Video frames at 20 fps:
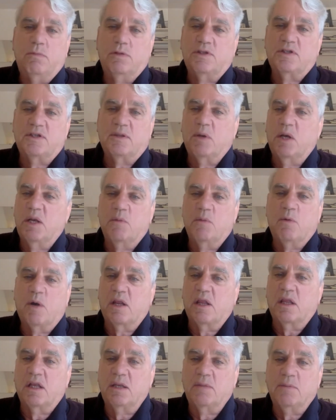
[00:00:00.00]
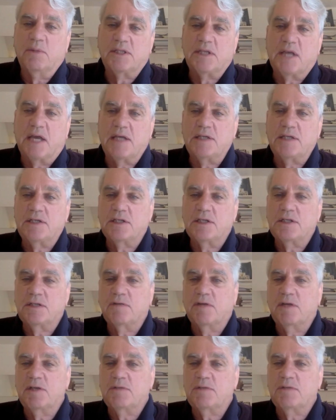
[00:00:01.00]
Similarly, what are the limitations
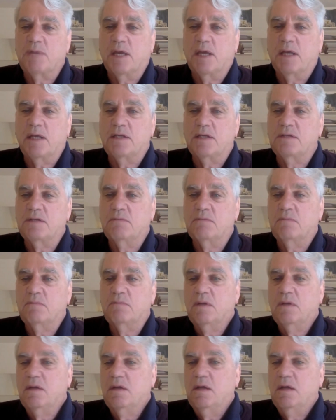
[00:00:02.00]
of each mechanism?